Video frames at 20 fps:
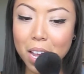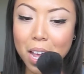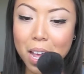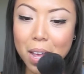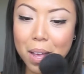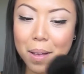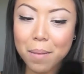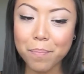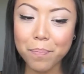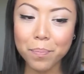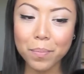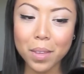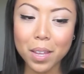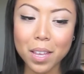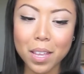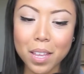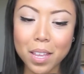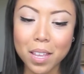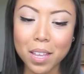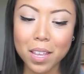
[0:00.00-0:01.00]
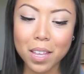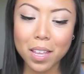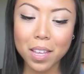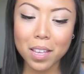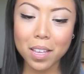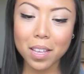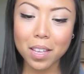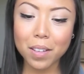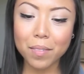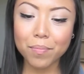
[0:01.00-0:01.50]

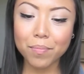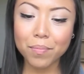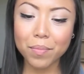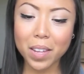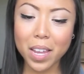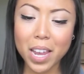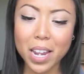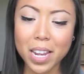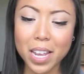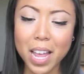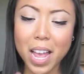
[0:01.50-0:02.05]
and